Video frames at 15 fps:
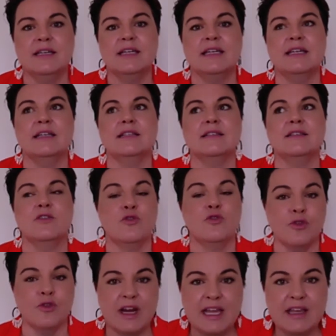It's
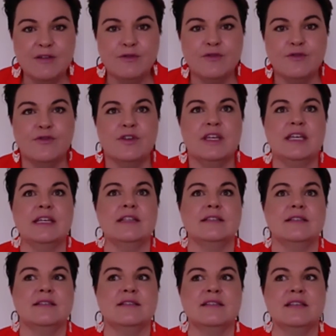grief.
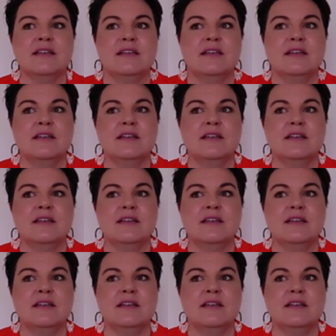It's